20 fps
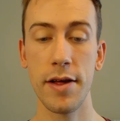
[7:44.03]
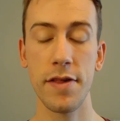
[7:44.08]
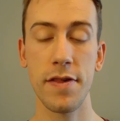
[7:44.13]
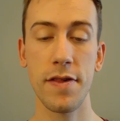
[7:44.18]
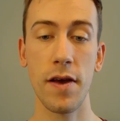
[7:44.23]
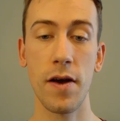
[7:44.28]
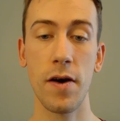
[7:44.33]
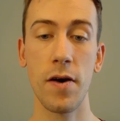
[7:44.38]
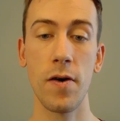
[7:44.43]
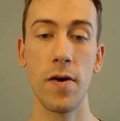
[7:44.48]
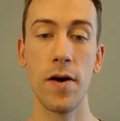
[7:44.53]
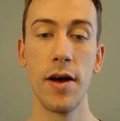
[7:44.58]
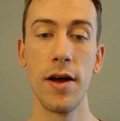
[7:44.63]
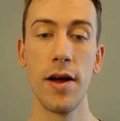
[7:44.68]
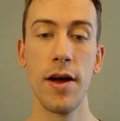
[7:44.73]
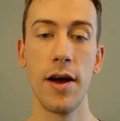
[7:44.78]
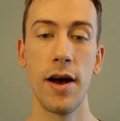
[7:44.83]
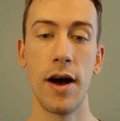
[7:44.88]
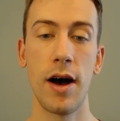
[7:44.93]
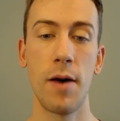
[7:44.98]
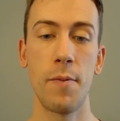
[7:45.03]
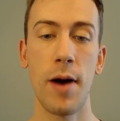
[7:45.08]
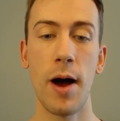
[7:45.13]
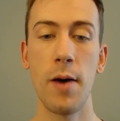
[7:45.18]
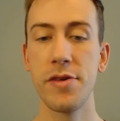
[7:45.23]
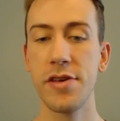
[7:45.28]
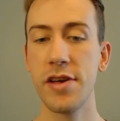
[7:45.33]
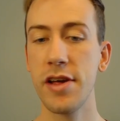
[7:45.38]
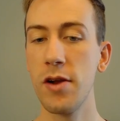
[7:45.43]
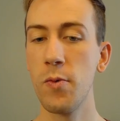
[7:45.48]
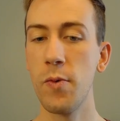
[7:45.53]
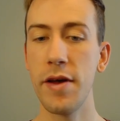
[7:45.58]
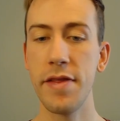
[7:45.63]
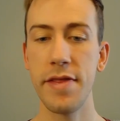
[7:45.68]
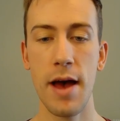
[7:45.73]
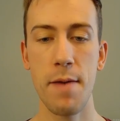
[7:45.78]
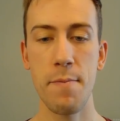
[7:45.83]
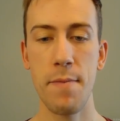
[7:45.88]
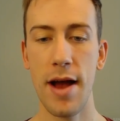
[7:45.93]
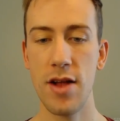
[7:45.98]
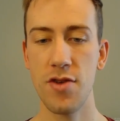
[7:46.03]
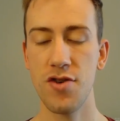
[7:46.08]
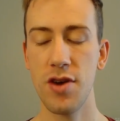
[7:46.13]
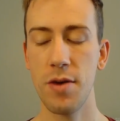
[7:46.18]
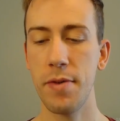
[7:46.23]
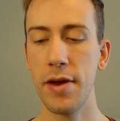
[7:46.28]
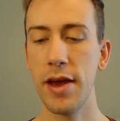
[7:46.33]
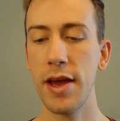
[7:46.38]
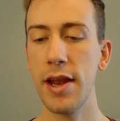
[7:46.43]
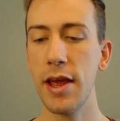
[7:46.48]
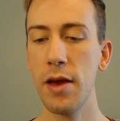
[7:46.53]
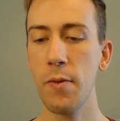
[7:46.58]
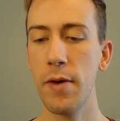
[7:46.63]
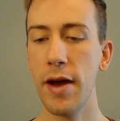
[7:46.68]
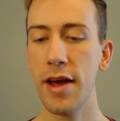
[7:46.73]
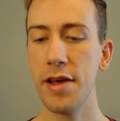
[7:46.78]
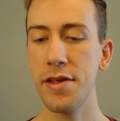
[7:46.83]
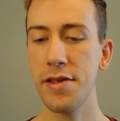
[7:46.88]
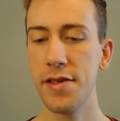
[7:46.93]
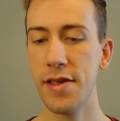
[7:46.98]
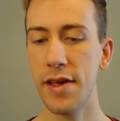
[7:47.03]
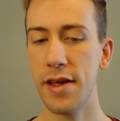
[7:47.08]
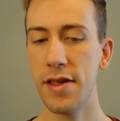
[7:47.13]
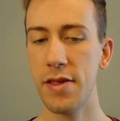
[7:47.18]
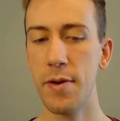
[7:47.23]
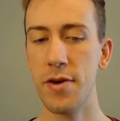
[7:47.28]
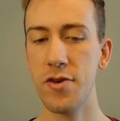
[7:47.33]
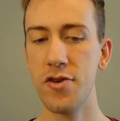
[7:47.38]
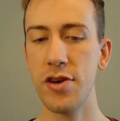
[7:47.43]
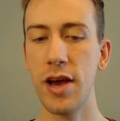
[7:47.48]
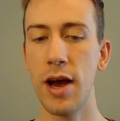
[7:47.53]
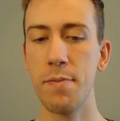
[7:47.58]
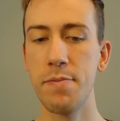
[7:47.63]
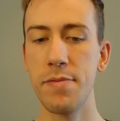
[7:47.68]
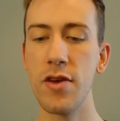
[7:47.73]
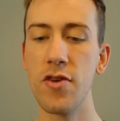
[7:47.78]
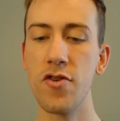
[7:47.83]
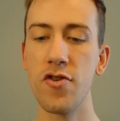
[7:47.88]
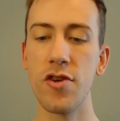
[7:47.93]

So I was going to win that matchup anyways, especially up the